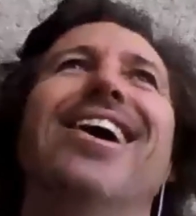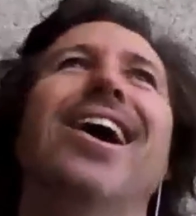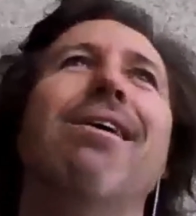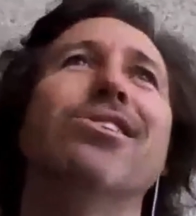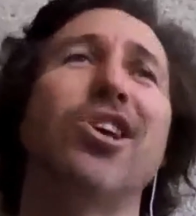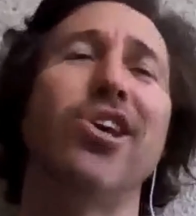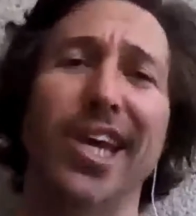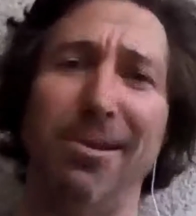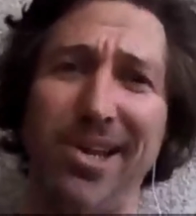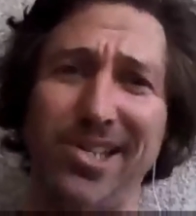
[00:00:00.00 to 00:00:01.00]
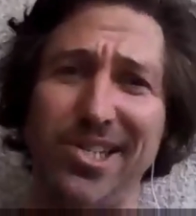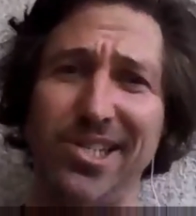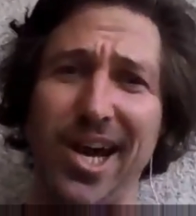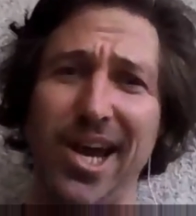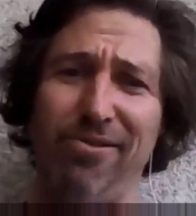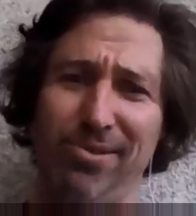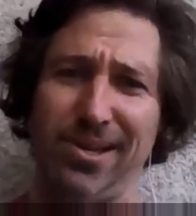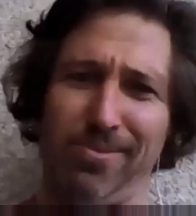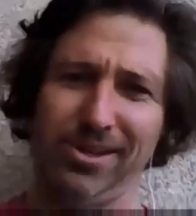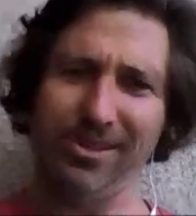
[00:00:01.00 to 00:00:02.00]
Uh, so you get a message a day from
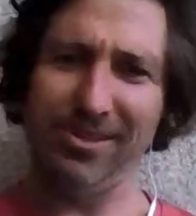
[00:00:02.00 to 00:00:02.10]
someone.